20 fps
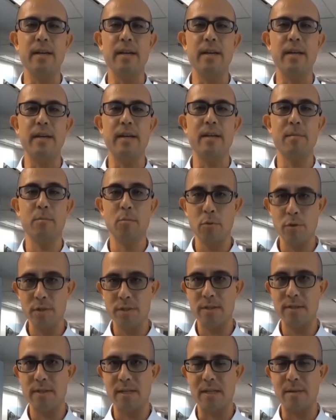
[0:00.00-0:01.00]
in a
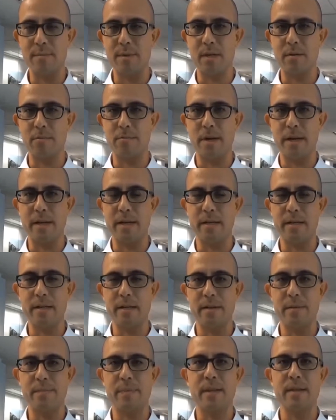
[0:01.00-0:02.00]
more sustainable way,
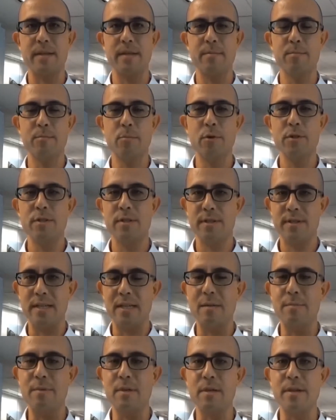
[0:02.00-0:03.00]
more
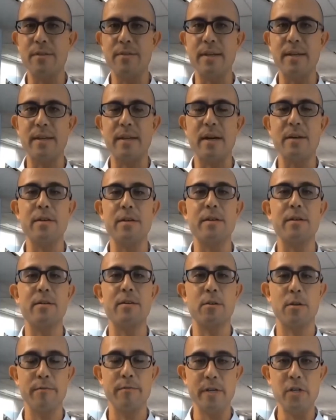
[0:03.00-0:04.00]
sustainable than
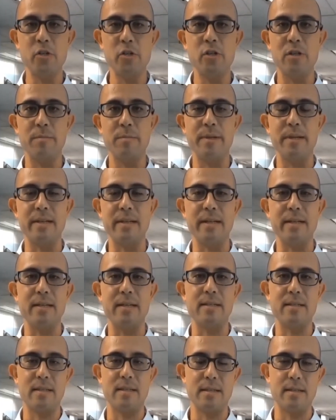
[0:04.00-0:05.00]
other conventional
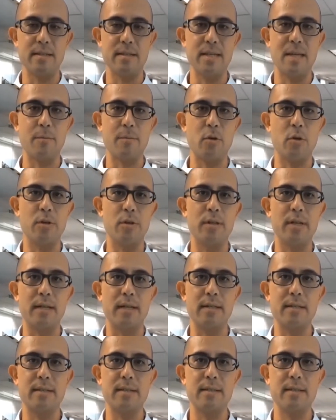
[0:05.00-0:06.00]
buildings in the same
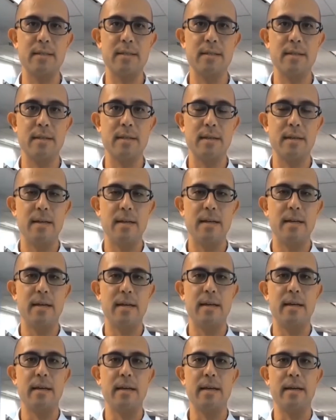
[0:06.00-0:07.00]
context.
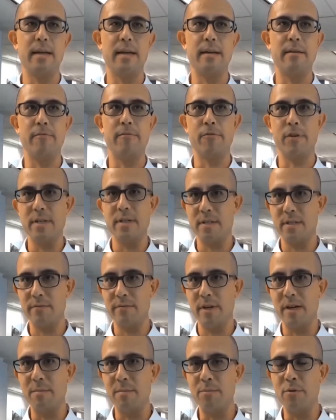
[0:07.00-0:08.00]
And for us,
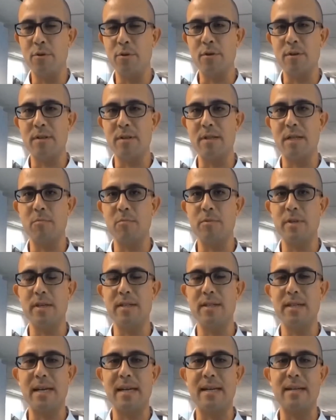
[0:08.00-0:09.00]
it's very important that we